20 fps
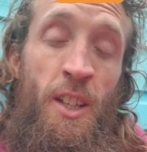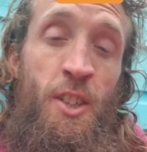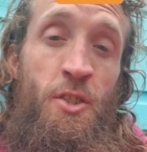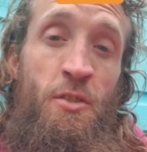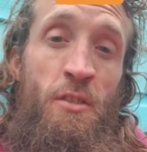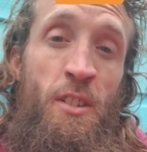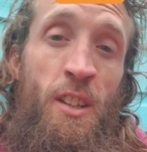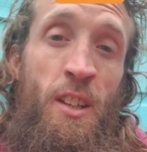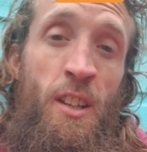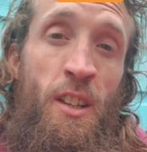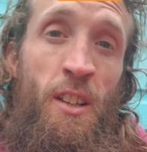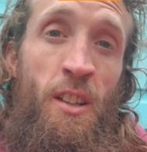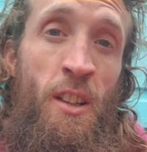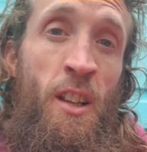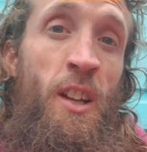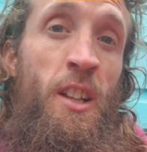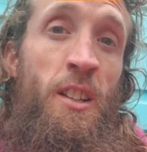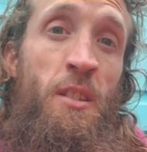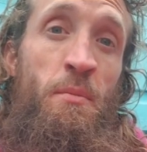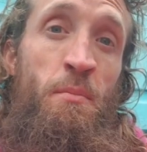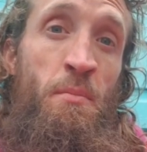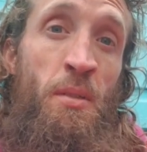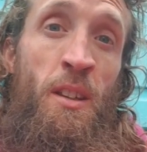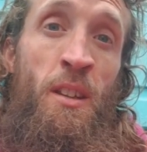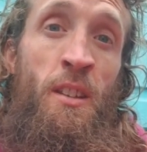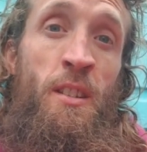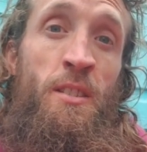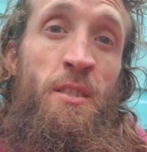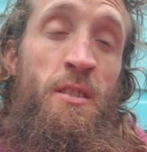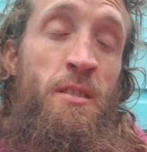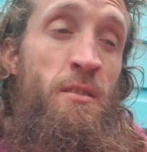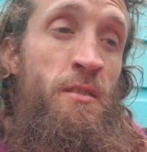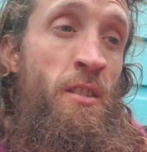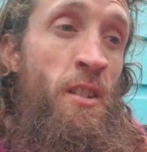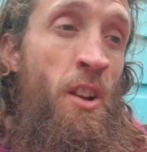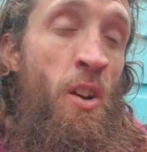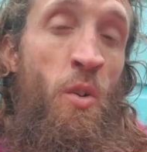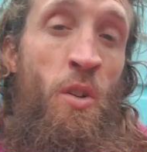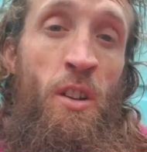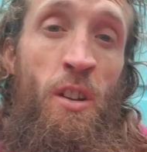literally light beings,
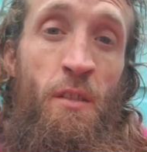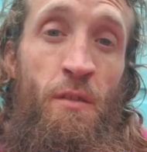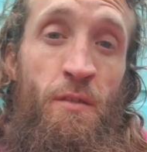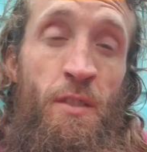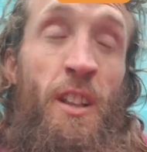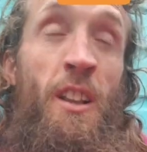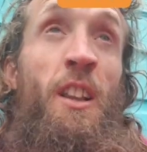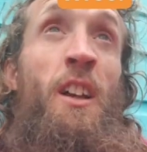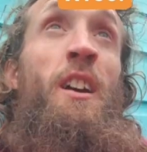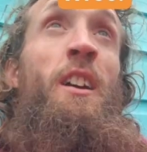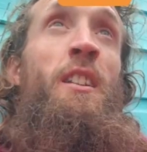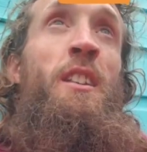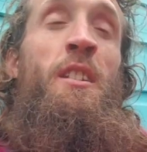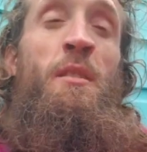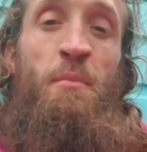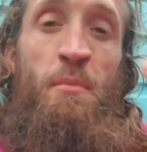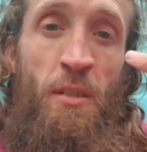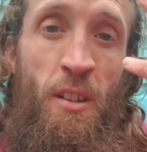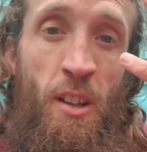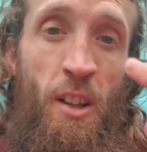not only of the light,